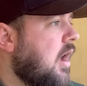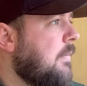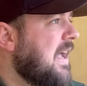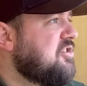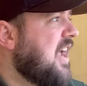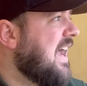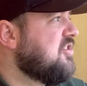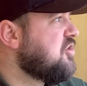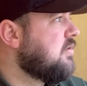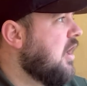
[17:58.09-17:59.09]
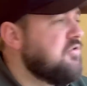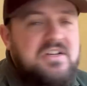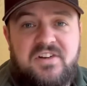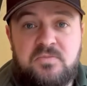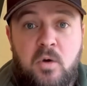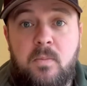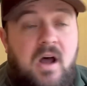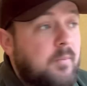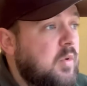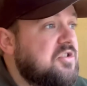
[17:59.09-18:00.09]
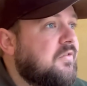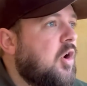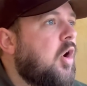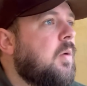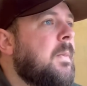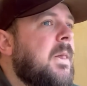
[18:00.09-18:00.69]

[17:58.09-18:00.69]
Match the Hatch OG Fish pop-up, which I've got.